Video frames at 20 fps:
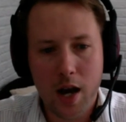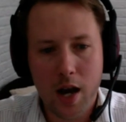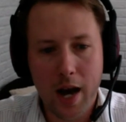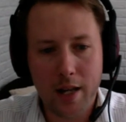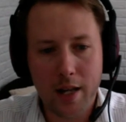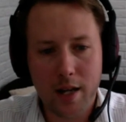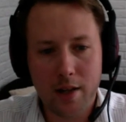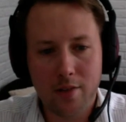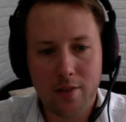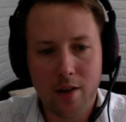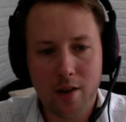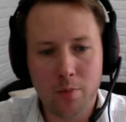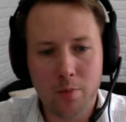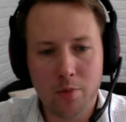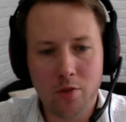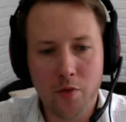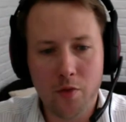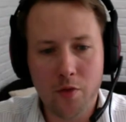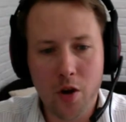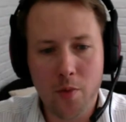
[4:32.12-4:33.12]
at that time,
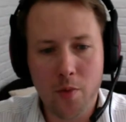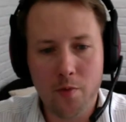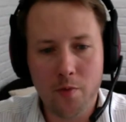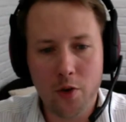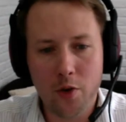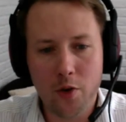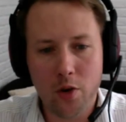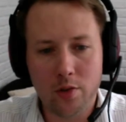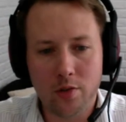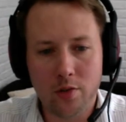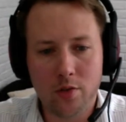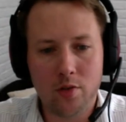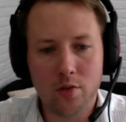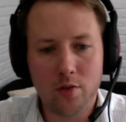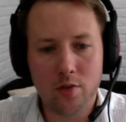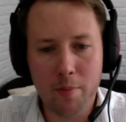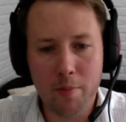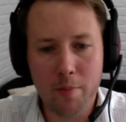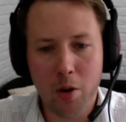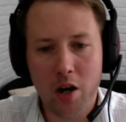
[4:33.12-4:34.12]
Sovcomflot's
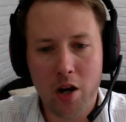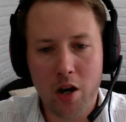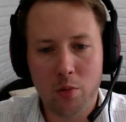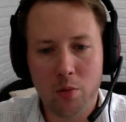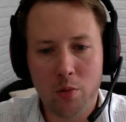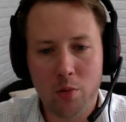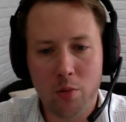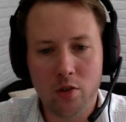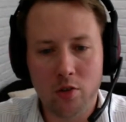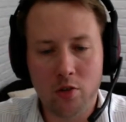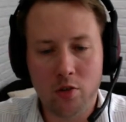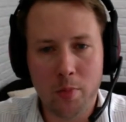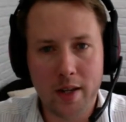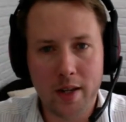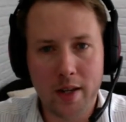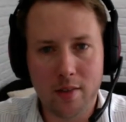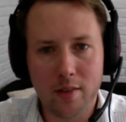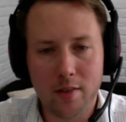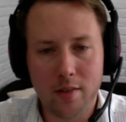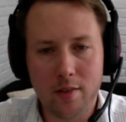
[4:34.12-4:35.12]
debt pile was
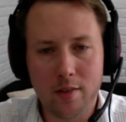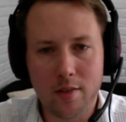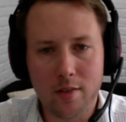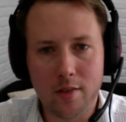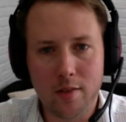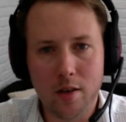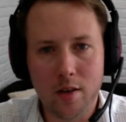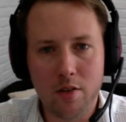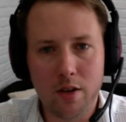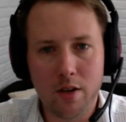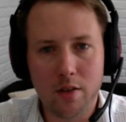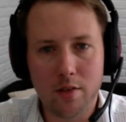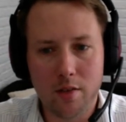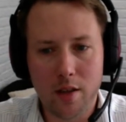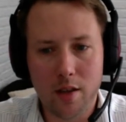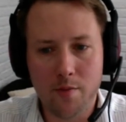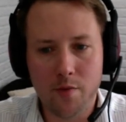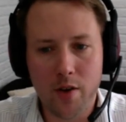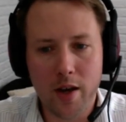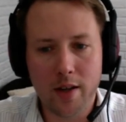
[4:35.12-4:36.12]
expected to deter
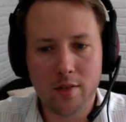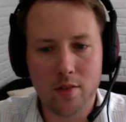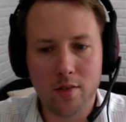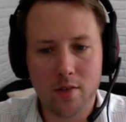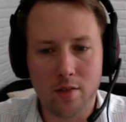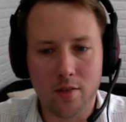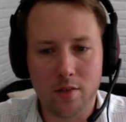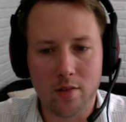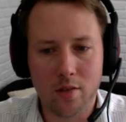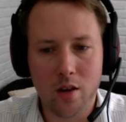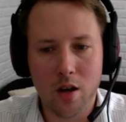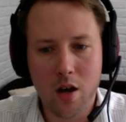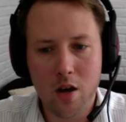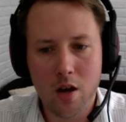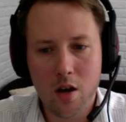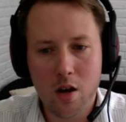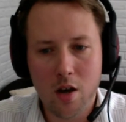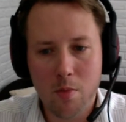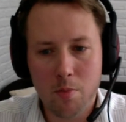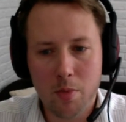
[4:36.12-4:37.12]
investors,
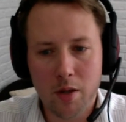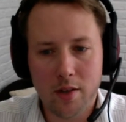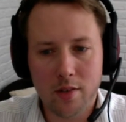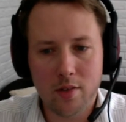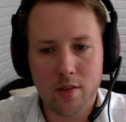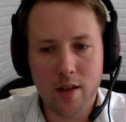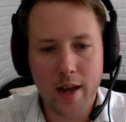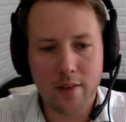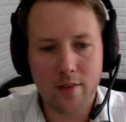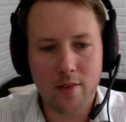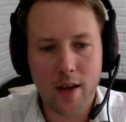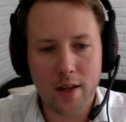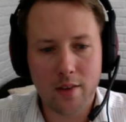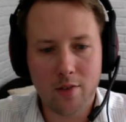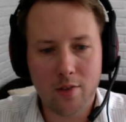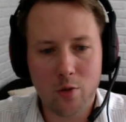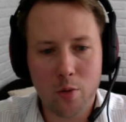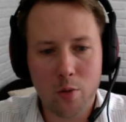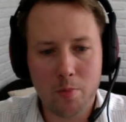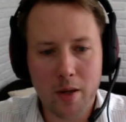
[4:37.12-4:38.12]
but its net debt
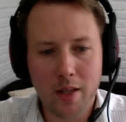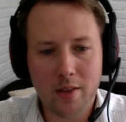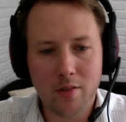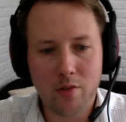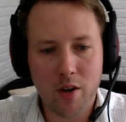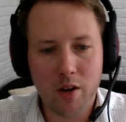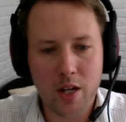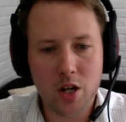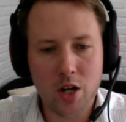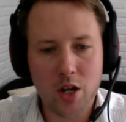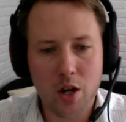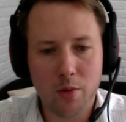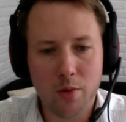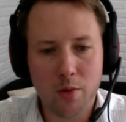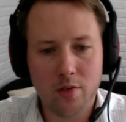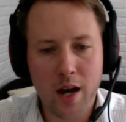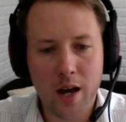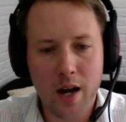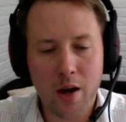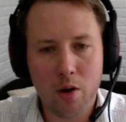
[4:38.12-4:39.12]
to EBITDA ratio is
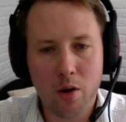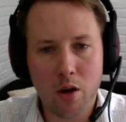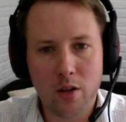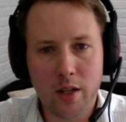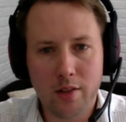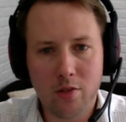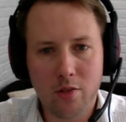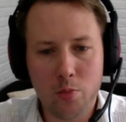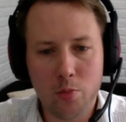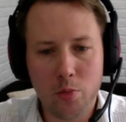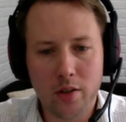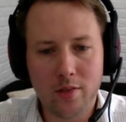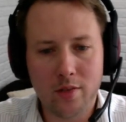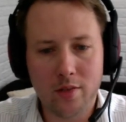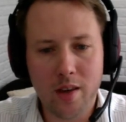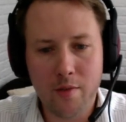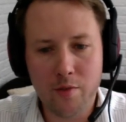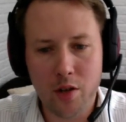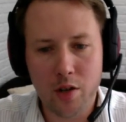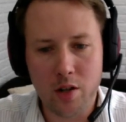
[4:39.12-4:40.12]
now only
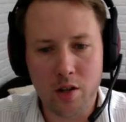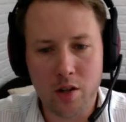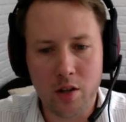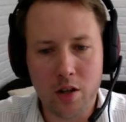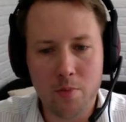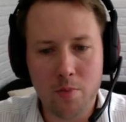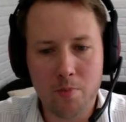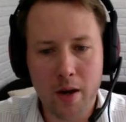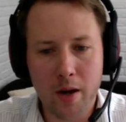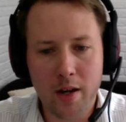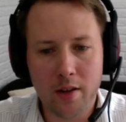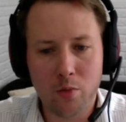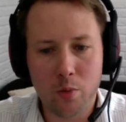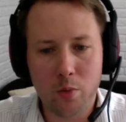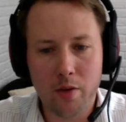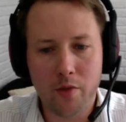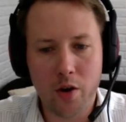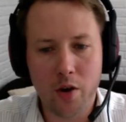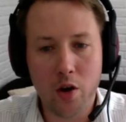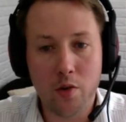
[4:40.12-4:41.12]
2.7 compared
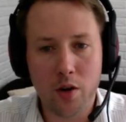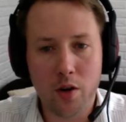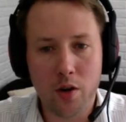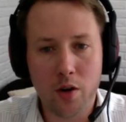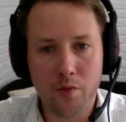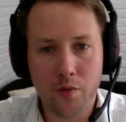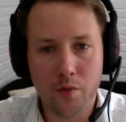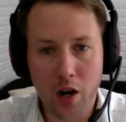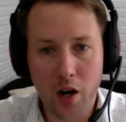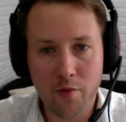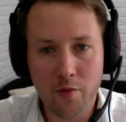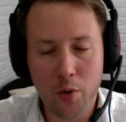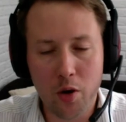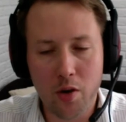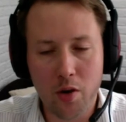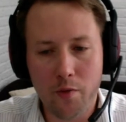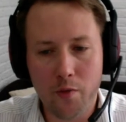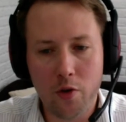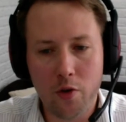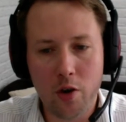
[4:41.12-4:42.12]
with over
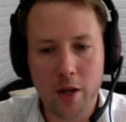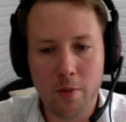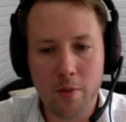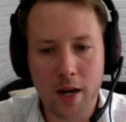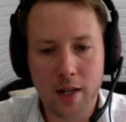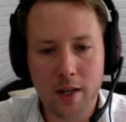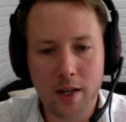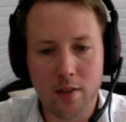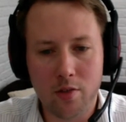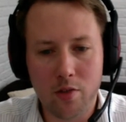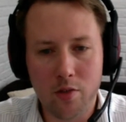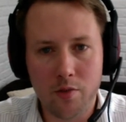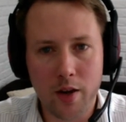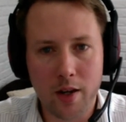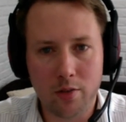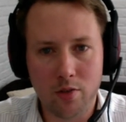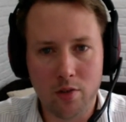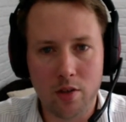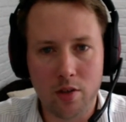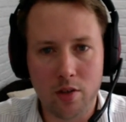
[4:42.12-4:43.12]
5.3 back in
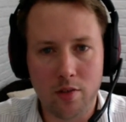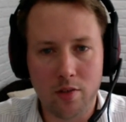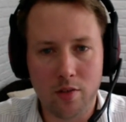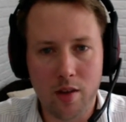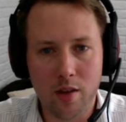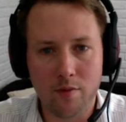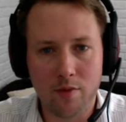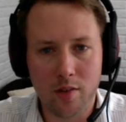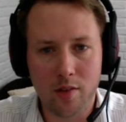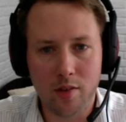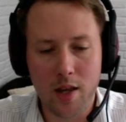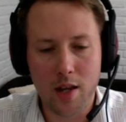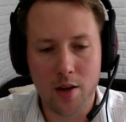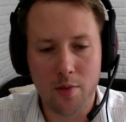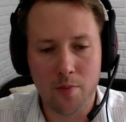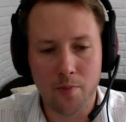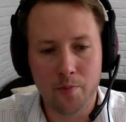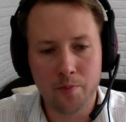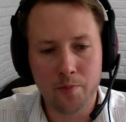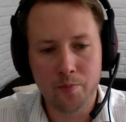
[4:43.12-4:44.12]

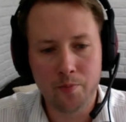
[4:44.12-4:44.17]
2017.